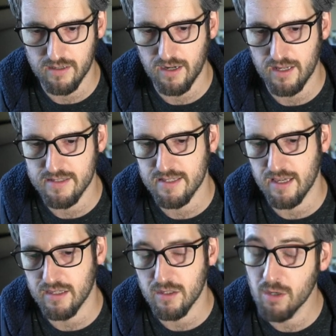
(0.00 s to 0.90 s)
and say,
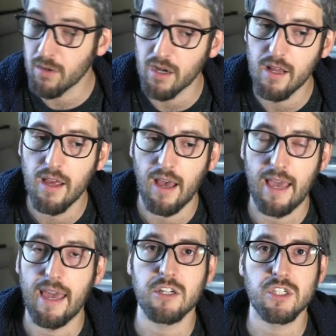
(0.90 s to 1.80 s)
you know what, I
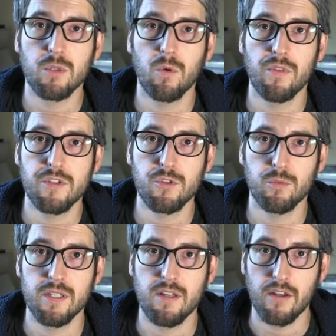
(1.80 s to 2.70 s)
actually want this to
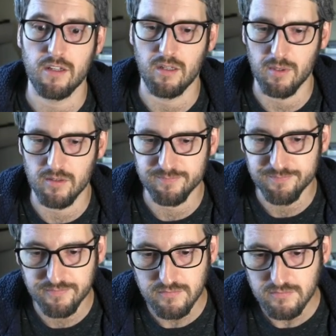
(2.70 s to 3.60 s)
be non-nullable.
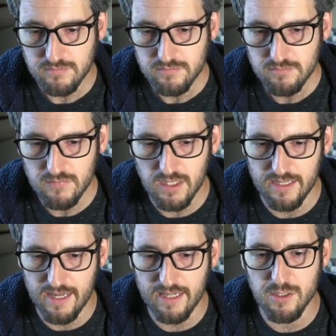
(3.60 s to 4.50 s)
And
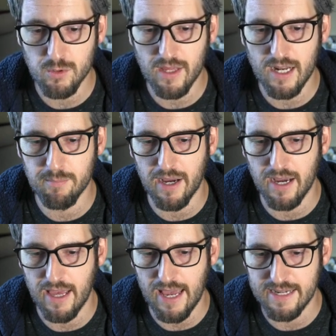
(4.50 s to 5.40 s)
I can do that by
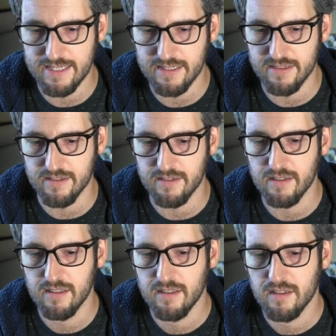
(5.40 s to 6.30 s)
adding the
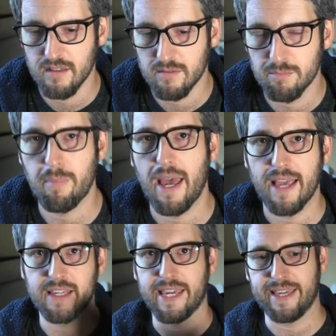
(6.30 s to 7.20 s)
bang
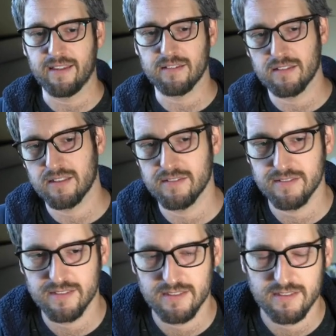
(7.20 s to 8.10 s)
hint,
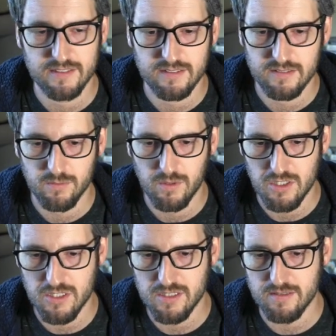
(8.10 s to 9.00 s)
which
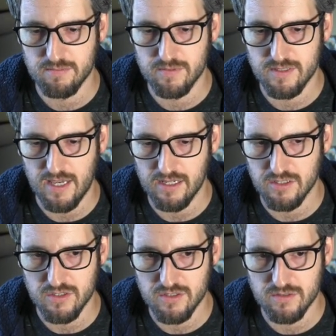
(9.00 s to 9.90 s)
is saying
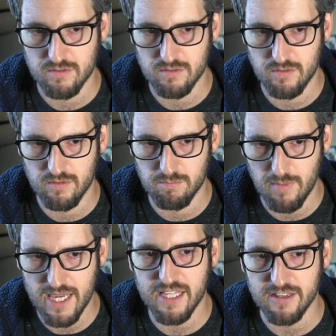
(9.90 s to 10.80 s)
just
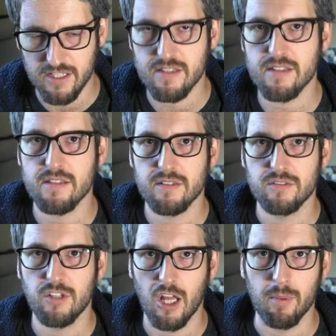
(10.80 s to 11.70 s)
make this
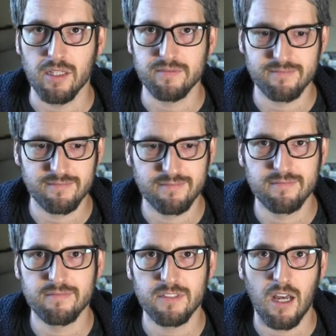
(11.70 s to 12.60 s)
nullable.
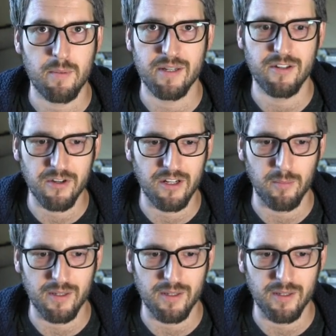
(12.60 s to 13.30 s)
I mean non-nullable.